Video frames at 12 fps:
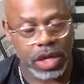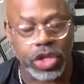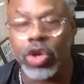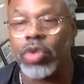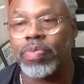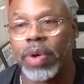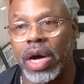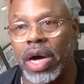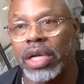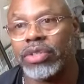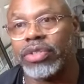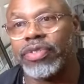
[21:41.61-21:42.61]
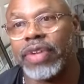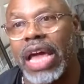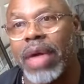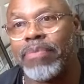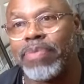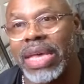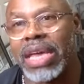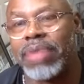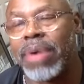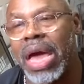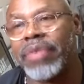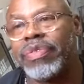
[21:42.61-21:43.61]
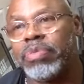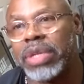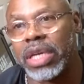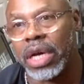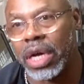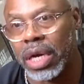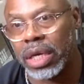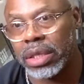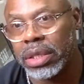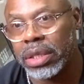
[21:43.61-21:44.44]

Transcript: coupons at Bed Bath & Beyond.